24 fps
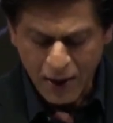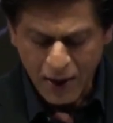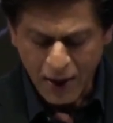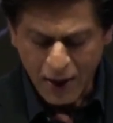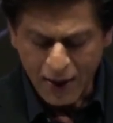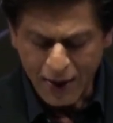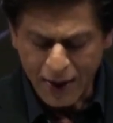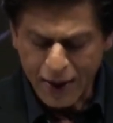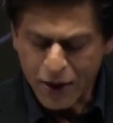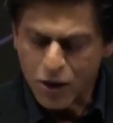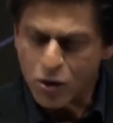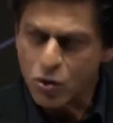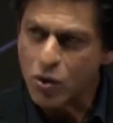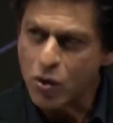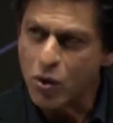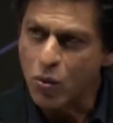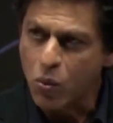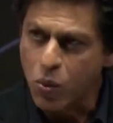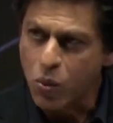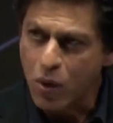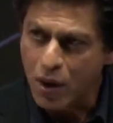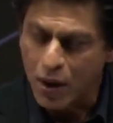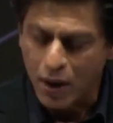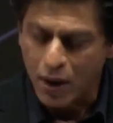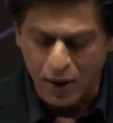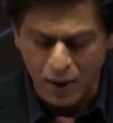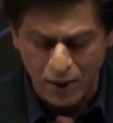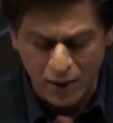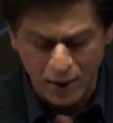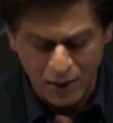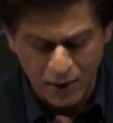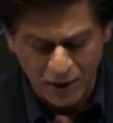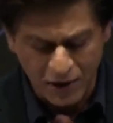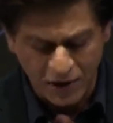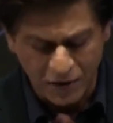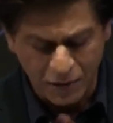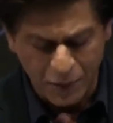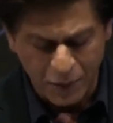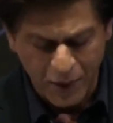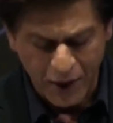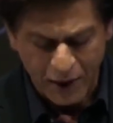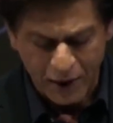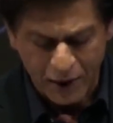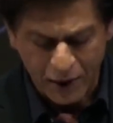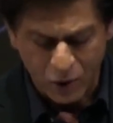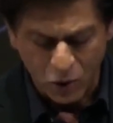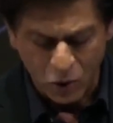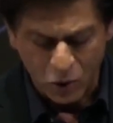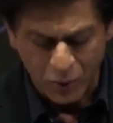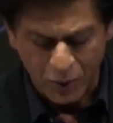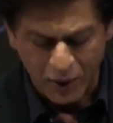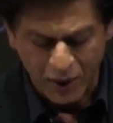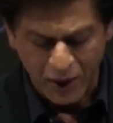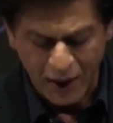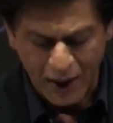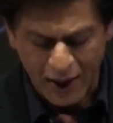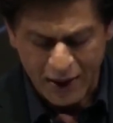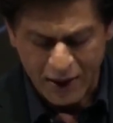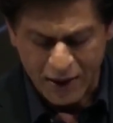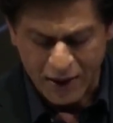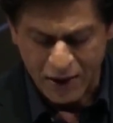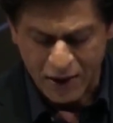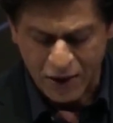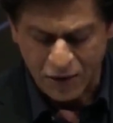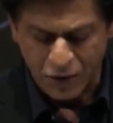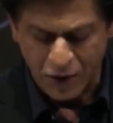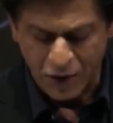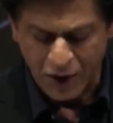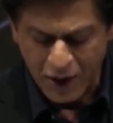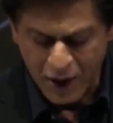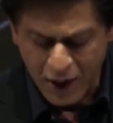and into the work of breaking open access for